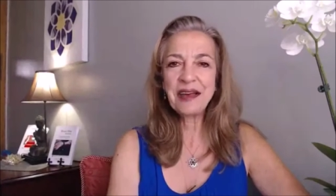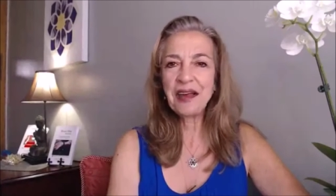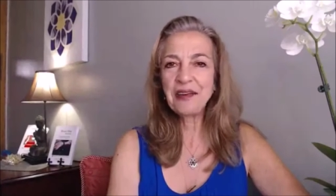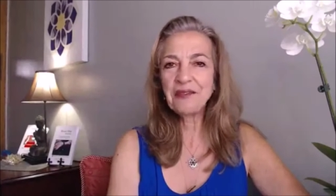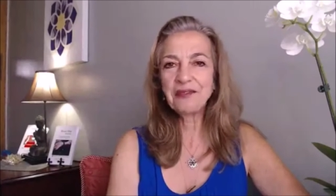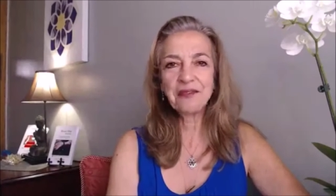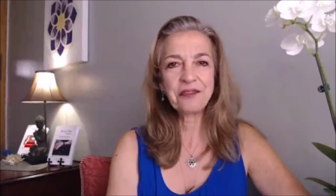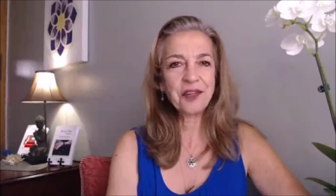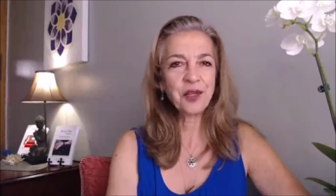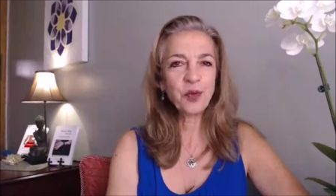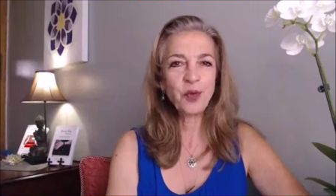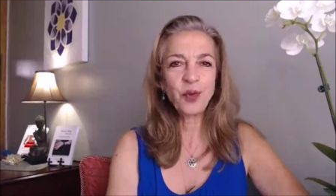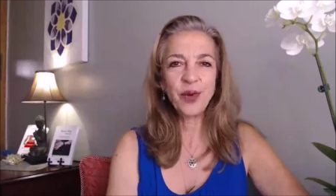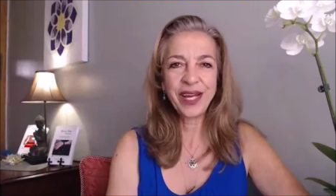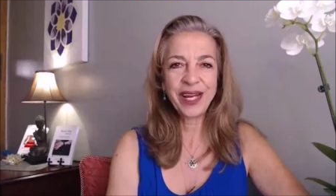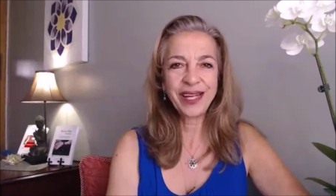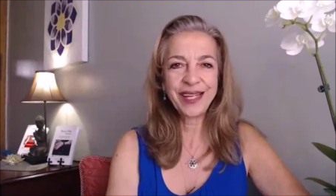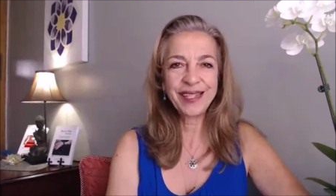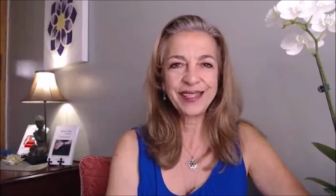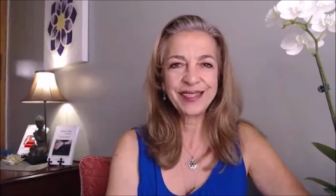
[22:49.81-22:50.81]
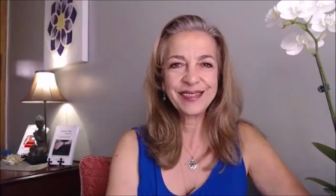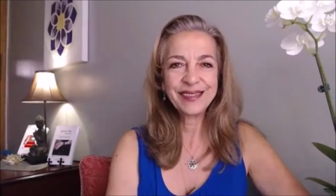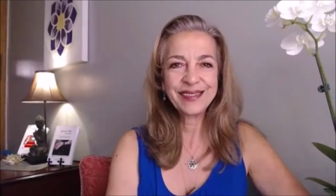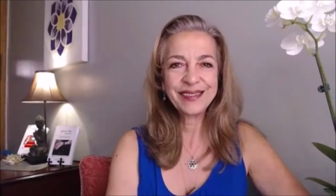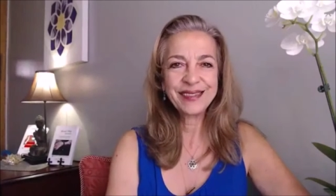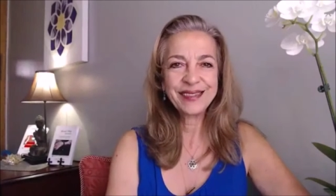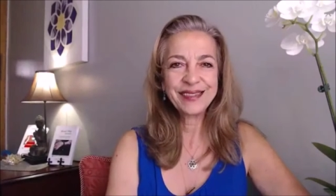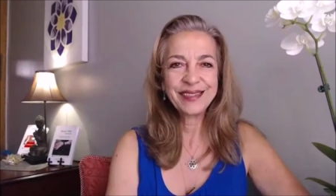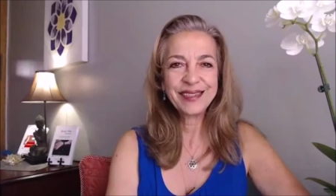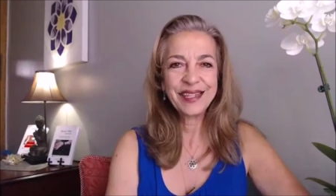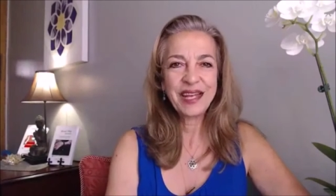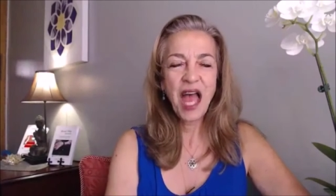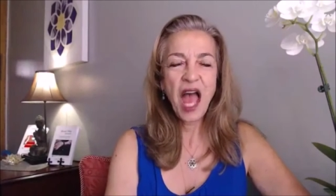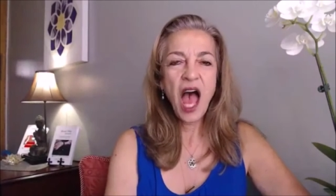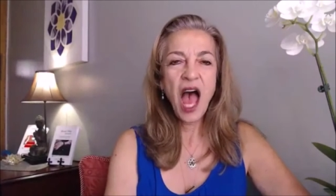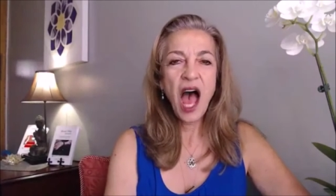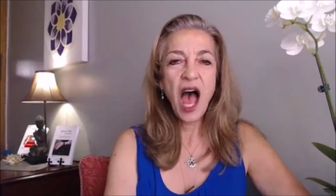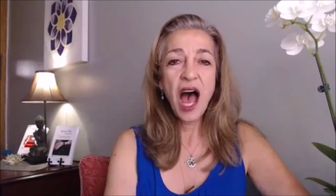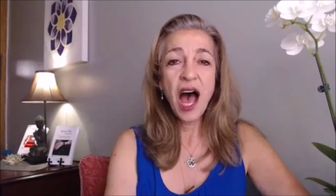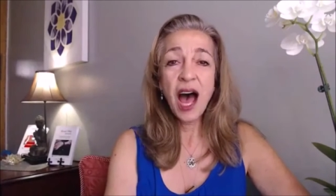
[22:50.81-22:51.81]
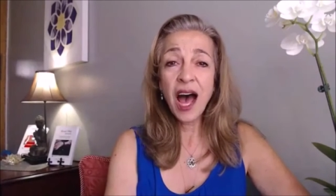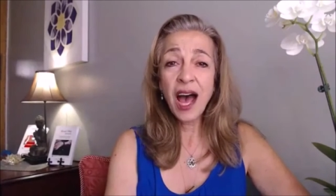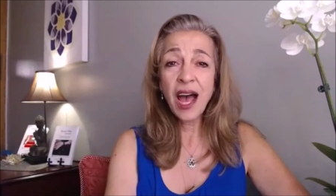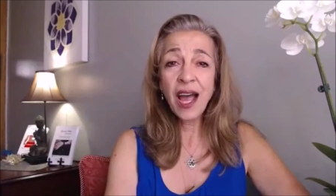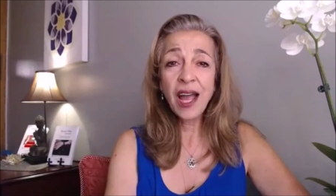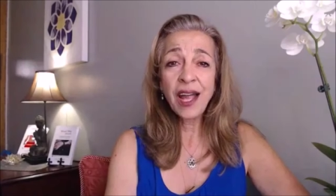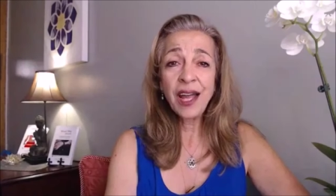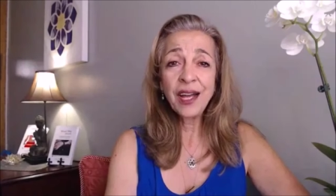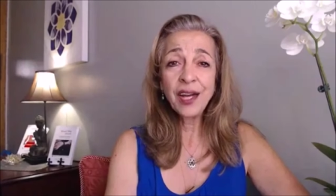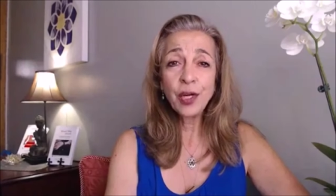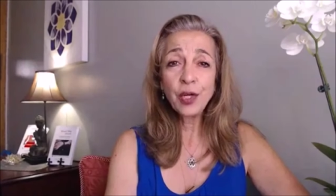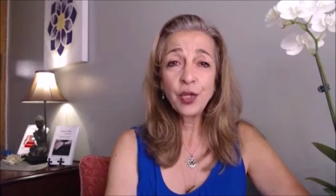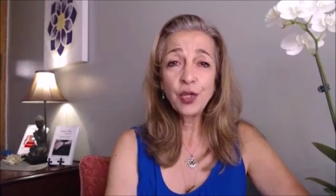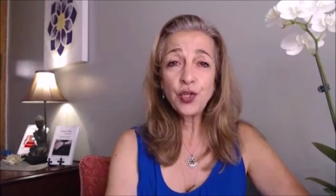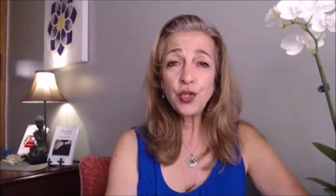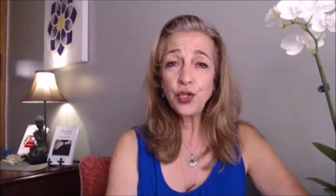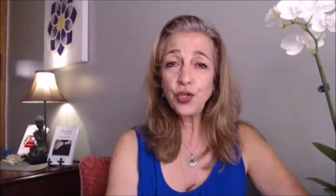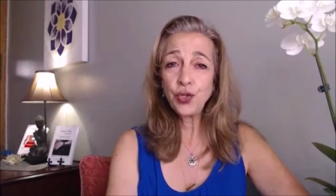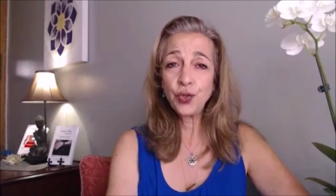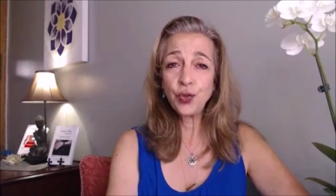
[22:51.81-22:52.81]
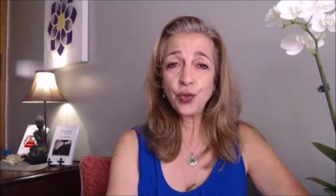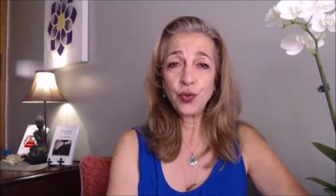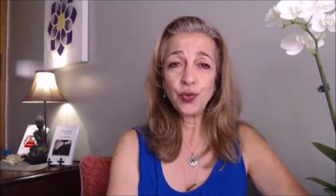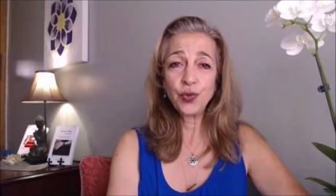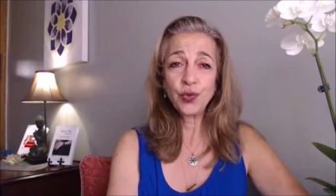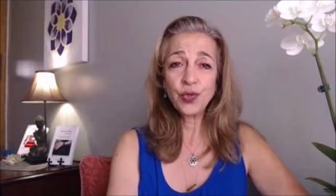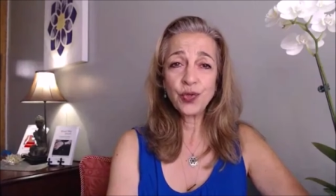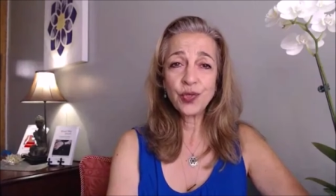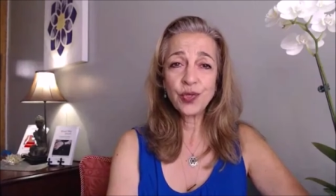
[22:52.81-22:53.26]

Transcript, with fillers: every way, I choose